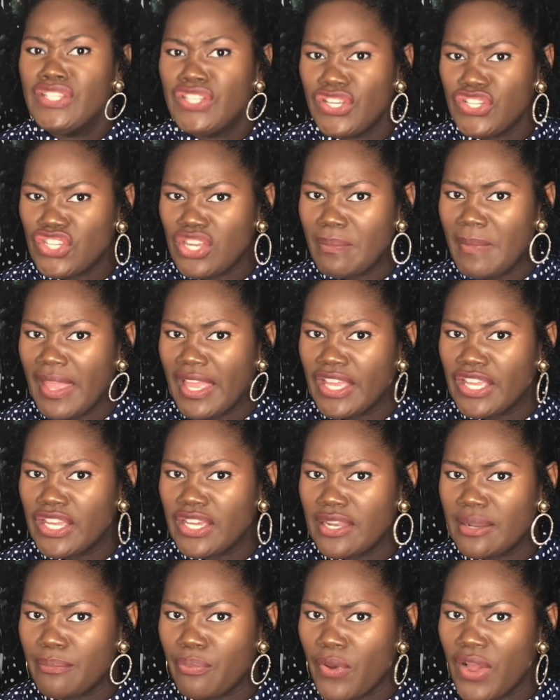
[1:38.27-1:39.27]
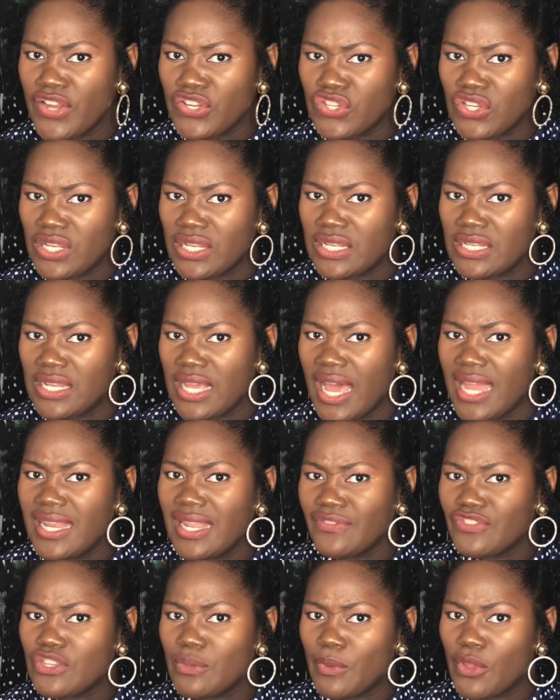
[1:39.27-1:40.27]
Did she make a good impression
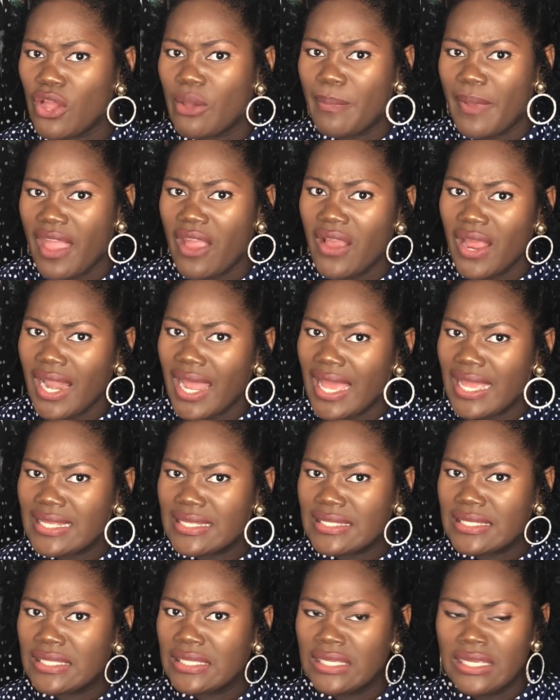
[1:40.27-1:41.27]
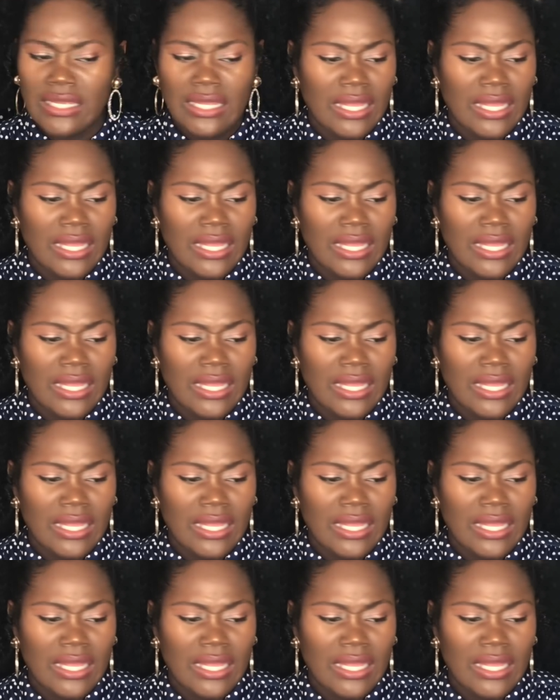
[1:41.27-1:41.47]
enough to be on Paradise?